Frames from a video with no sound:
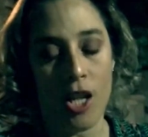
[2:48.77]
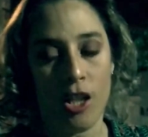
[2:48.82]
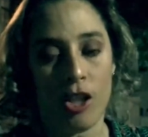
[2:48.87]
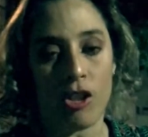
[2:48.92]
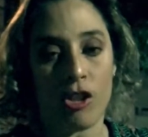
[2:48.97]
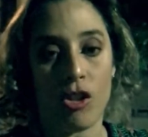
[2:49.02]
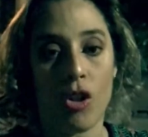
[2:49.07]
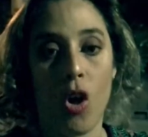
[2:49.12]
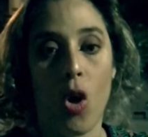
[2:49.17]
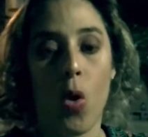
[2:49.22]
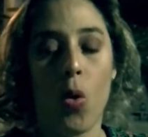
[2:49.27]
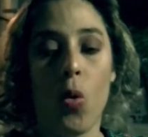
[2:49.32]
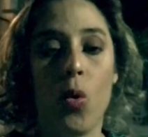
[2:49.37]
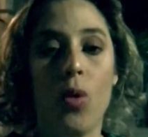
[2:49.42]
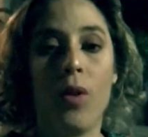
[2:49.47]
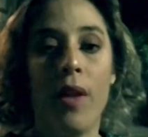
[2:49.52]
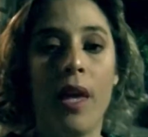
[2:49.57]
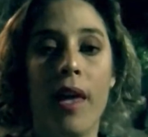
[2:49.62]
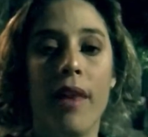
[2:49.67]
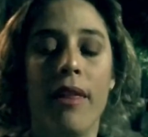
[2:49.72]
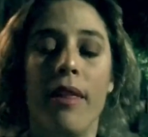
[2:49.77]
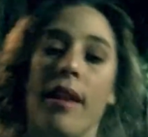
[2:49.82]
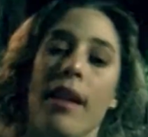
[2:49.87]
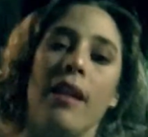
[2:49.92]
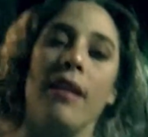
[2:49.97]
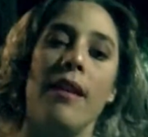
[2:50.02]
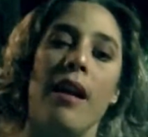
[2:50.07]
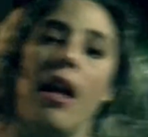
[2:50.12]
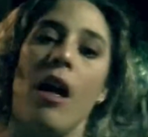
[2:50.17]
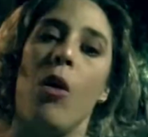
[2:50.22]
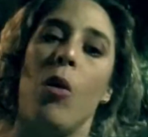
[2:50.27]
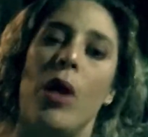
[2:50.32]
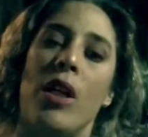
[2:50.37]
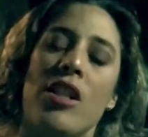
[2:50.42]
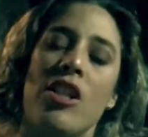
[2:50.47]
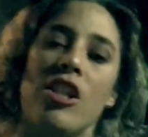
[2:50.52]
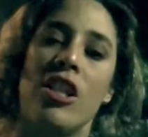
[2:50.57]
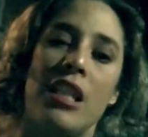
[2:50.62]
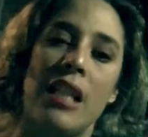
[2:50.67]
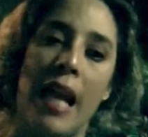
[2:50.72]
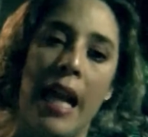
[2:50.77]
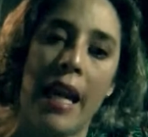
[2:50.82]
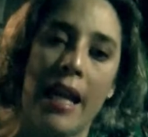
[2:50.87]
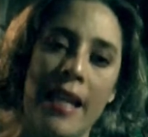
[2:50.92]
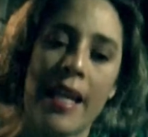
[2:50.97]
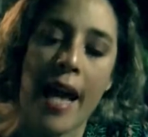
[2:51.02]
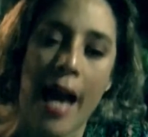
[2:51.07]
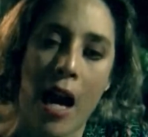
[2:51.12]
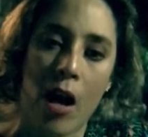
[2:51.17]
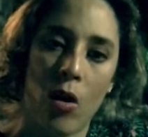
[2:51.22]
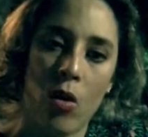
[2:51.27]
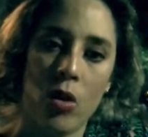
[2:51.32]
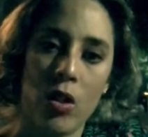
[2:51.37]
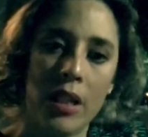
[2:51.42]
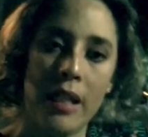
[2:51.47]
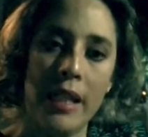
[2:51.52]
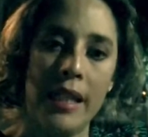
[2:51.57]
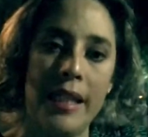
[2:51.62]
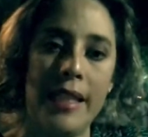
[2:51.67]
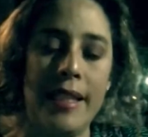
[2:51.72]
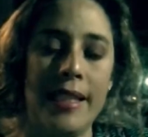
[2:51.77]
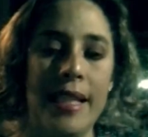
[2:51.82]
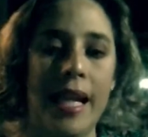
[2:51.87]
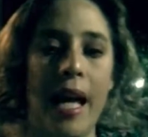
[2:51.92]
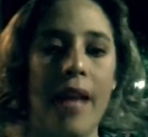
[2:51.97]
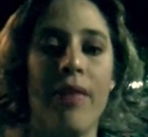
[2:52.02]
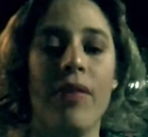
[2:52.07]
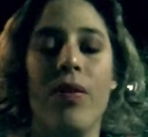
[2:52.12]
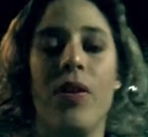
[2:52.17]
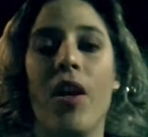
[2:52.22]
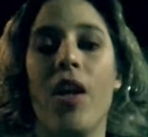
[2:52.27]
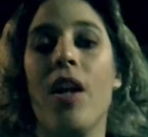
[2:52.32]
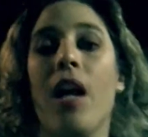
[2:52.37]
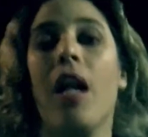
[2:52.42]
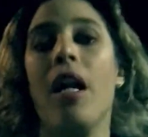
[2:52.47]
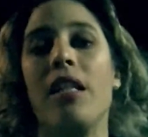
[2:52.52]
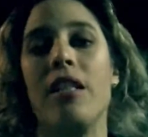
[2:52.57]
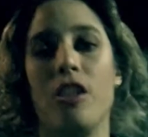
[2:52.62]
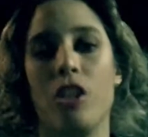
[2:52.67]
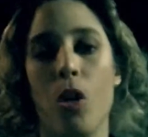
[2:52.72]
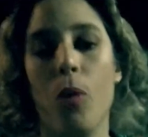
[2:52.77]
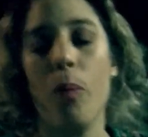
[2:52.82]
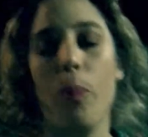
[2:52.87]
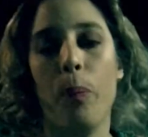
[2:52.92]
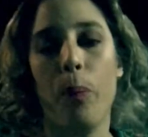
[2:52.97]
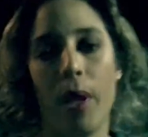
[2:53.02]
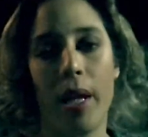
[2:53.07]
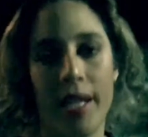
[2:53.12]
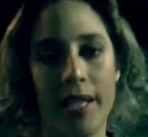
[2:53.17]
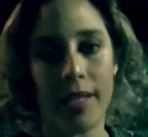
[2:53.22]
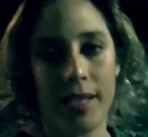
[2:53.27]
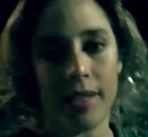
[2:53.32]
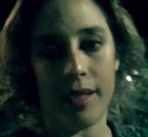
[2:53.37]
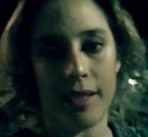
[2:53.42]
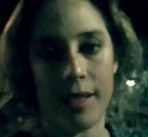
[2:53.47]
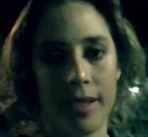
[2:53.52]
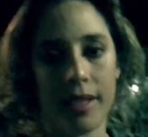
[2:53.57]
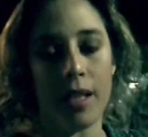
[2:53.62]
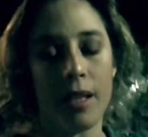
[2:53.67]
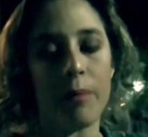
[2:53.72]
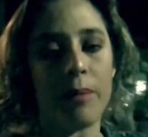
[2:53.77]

So the thing that I want to say now is that there are some places,